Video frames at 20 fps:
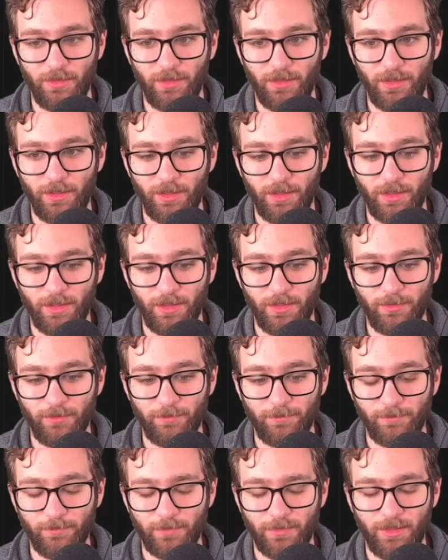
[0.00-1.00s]

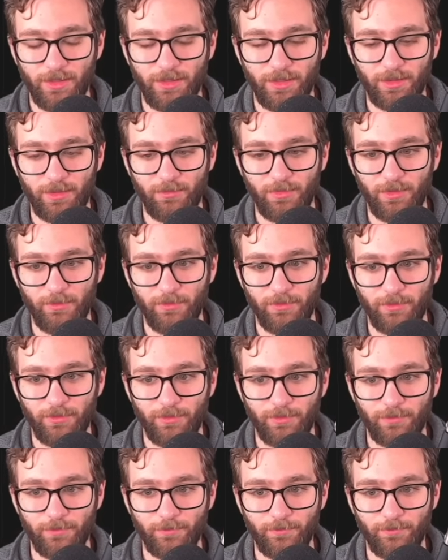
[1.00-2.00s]
I
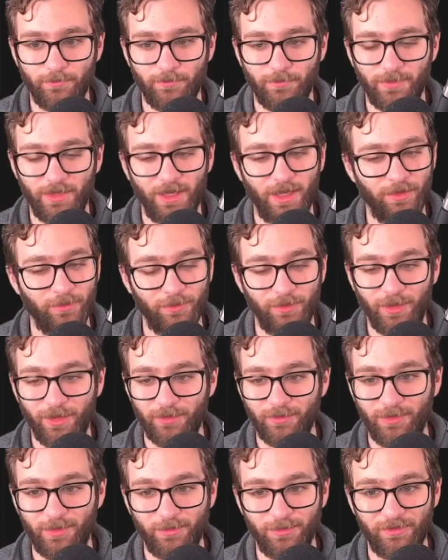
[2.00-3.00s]
do not
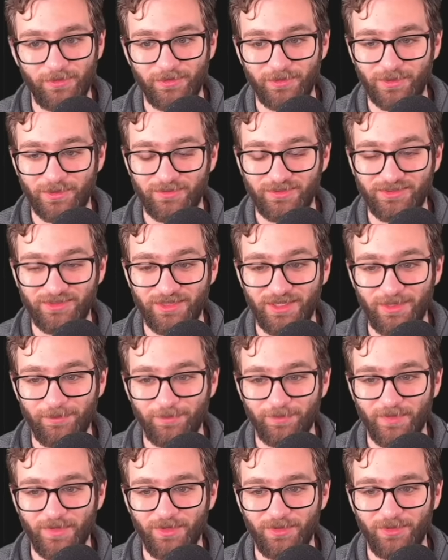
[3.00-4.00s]
remember the service name.